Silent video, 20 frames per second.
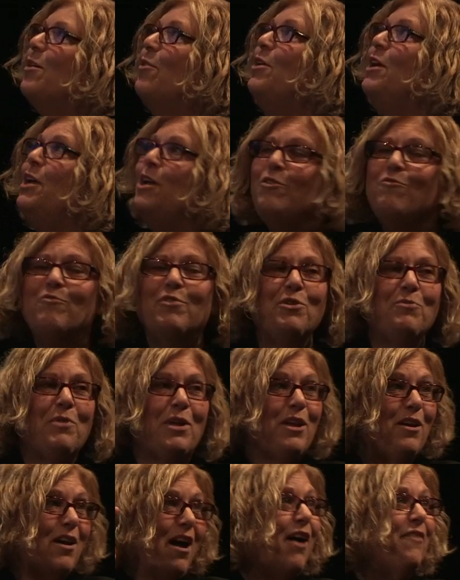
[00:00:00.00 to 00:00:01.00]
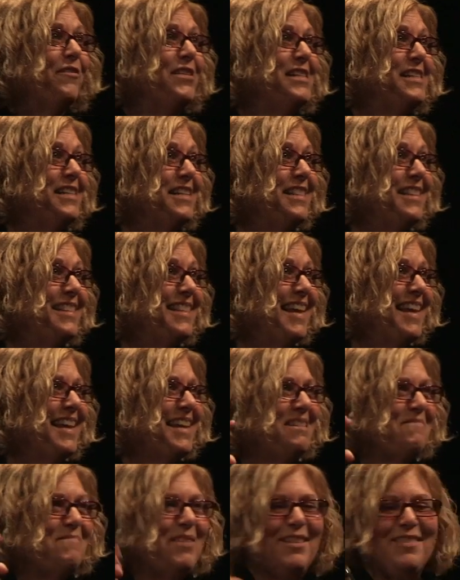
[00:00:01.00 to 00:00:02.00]
So you really want to obviously
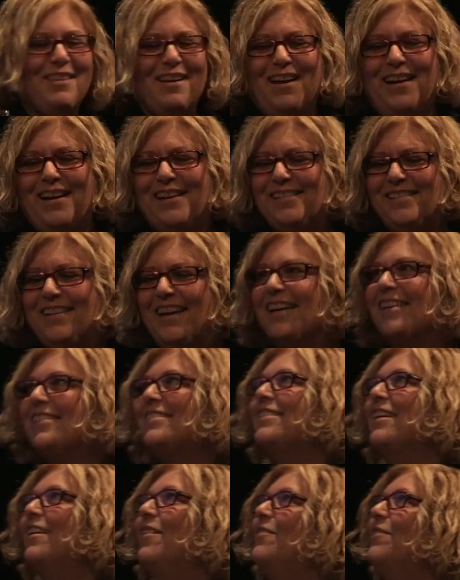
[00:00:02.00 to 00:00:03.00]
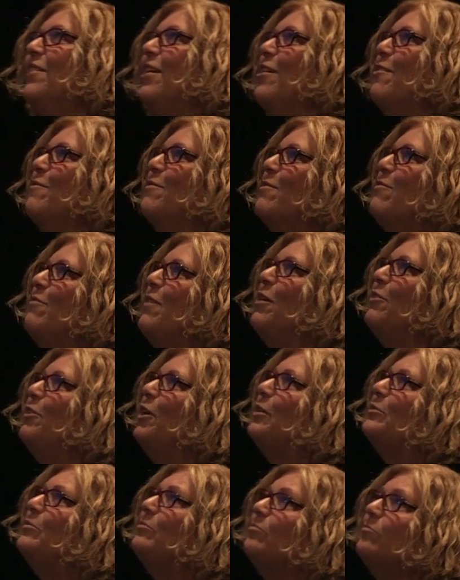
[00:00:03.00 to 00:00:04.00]
think about the context of the
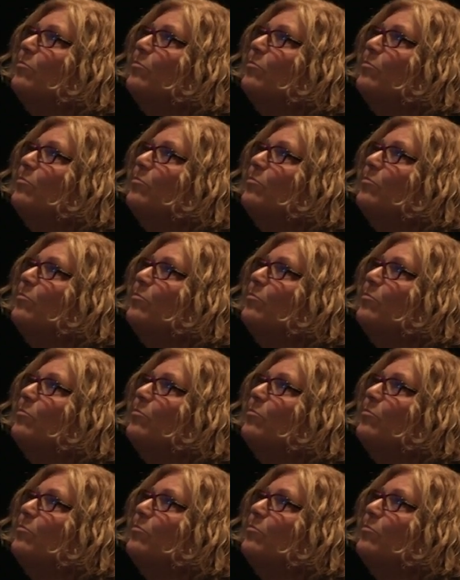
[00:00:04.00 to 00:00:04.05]
photo.